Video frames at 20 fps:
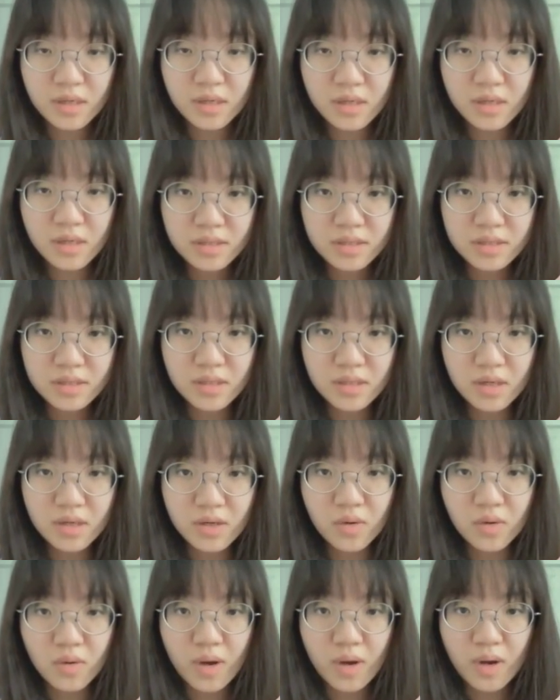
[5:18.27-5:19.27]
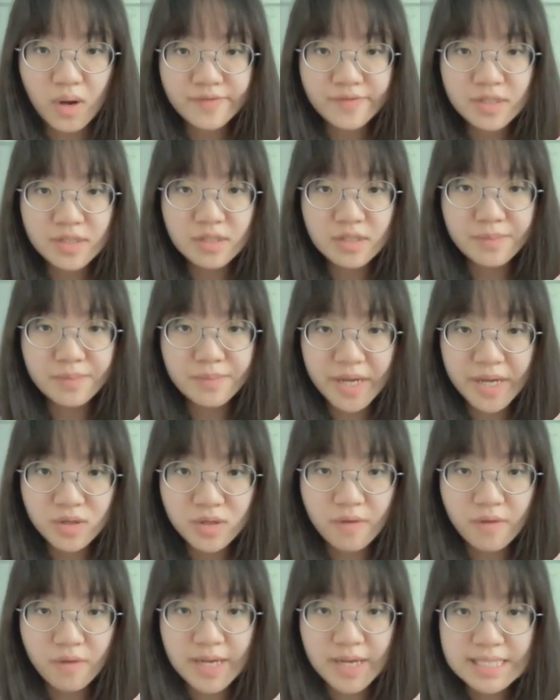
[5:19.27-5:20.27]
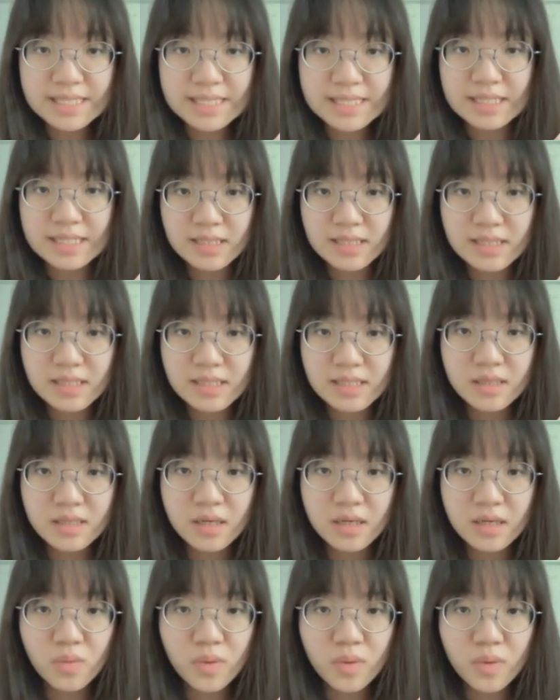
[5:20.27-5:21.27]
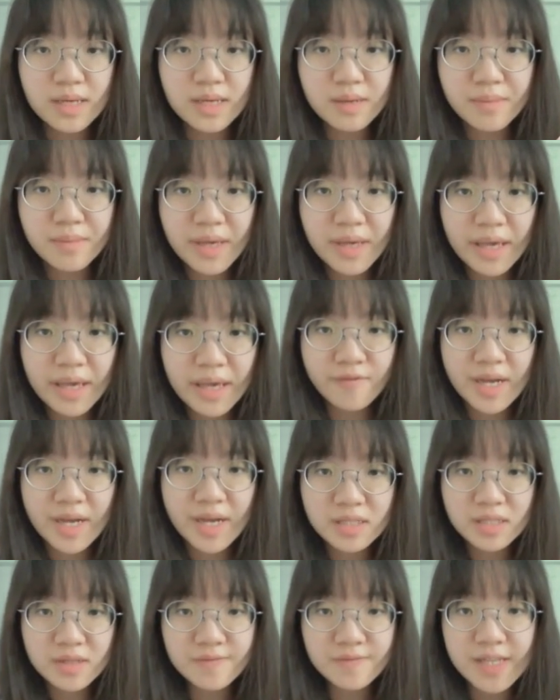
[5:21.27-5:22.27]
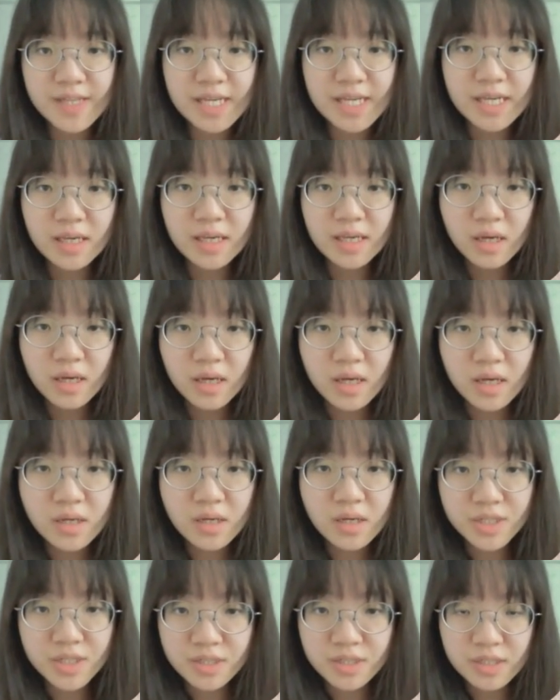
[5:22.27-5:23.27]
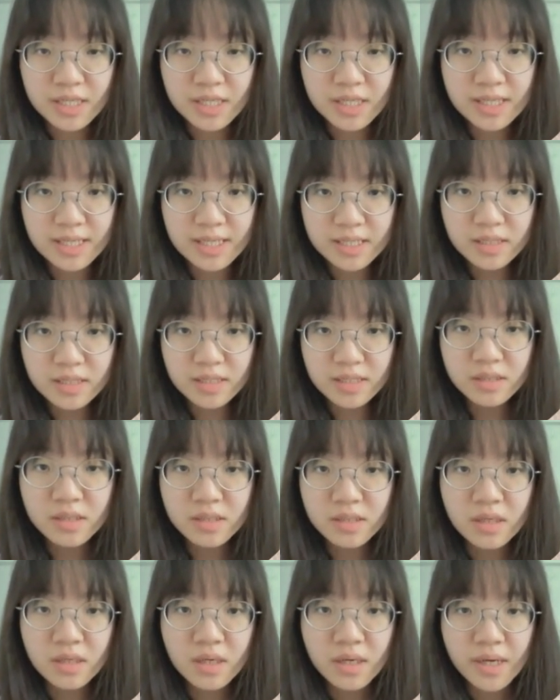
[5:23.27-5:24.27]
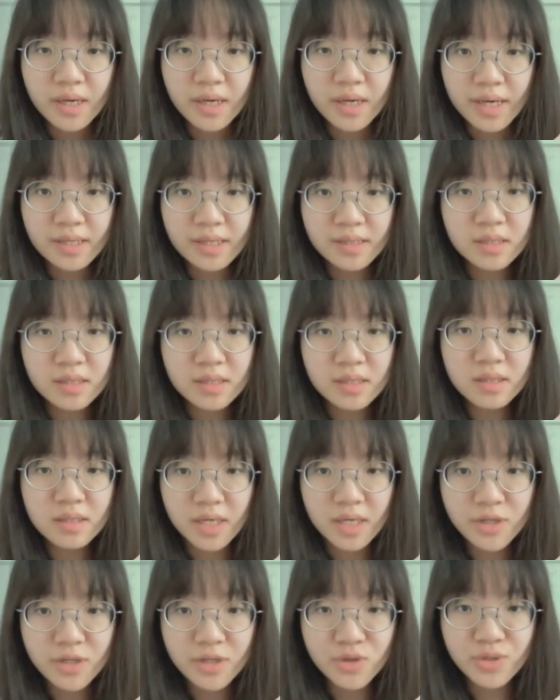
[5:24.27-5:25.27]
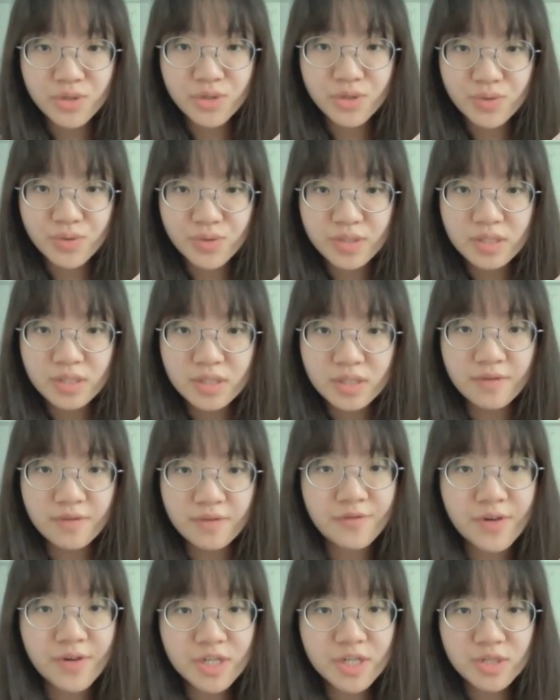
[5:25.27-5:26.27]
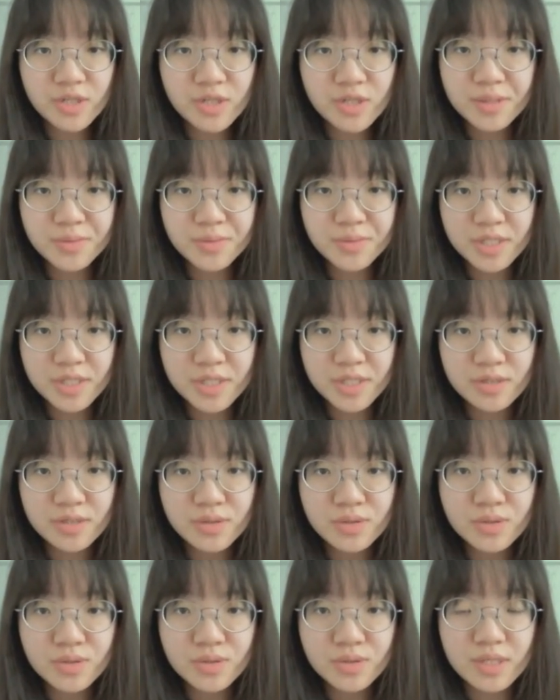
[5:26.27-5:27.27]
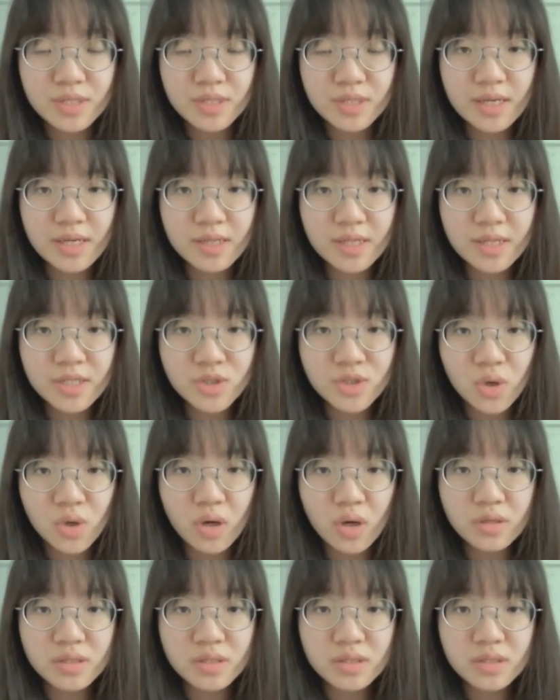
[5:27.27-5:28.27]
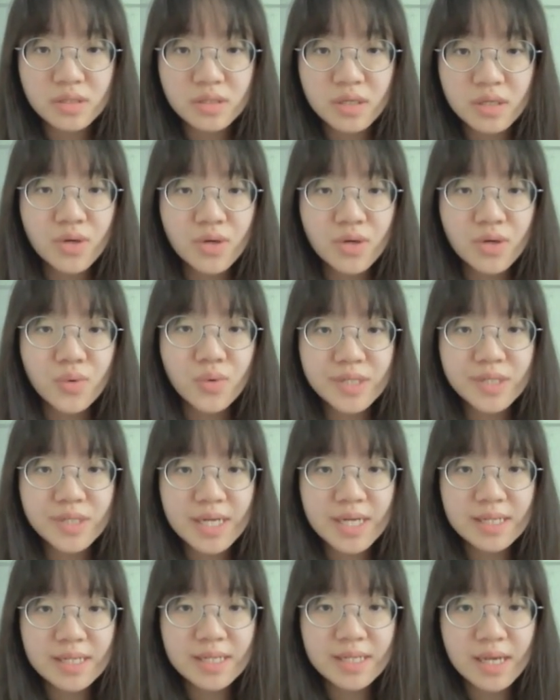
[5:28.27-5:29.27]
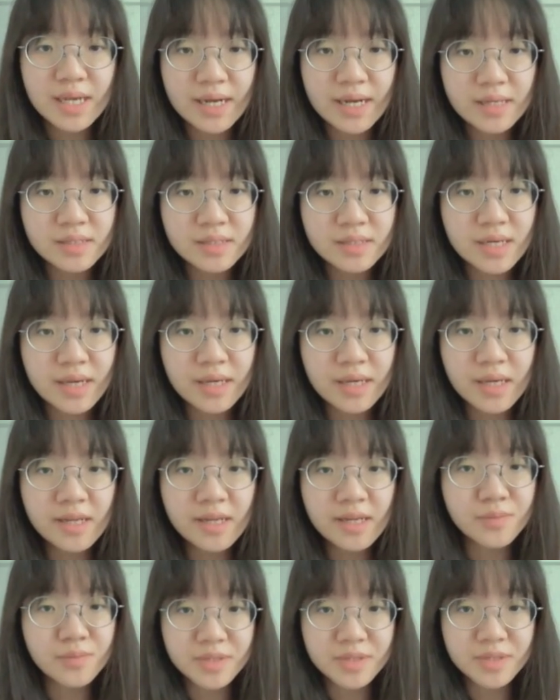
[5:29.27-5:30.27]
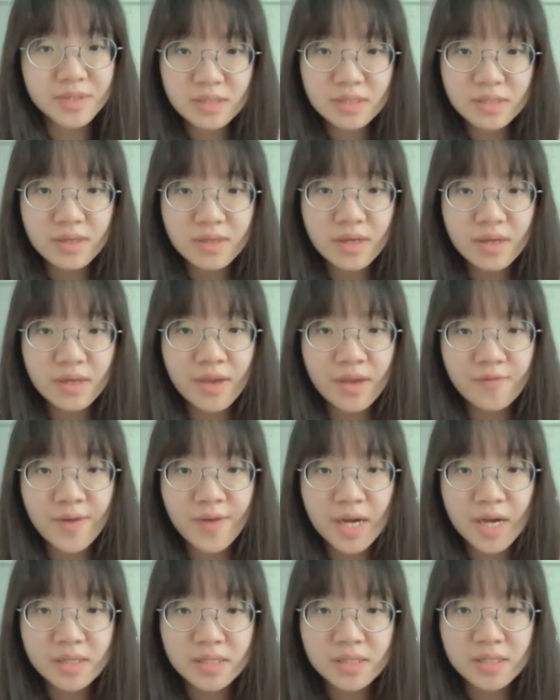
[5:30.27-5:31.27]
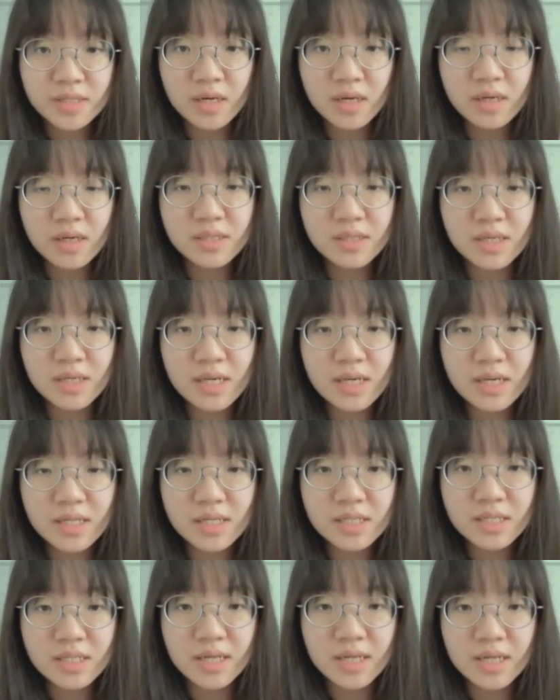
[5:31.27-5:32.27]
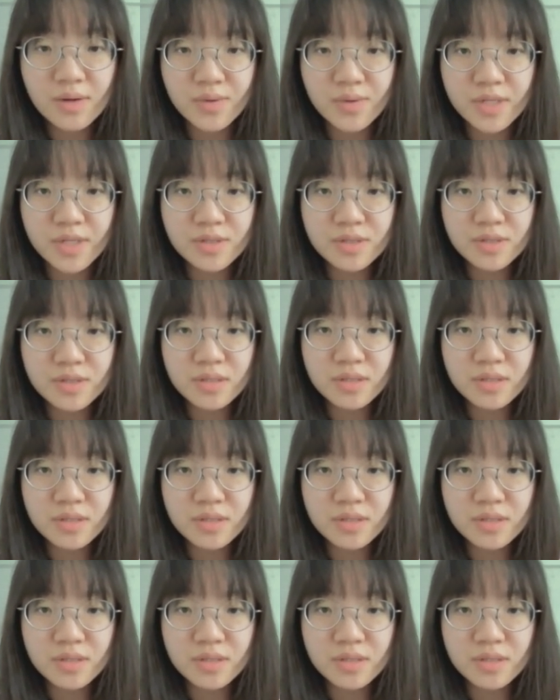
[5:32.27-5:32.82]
So, after the Battle of Hastings, William effectively conquered England. He then introduced the French language to the English court, which has had an enormous effect on the English language.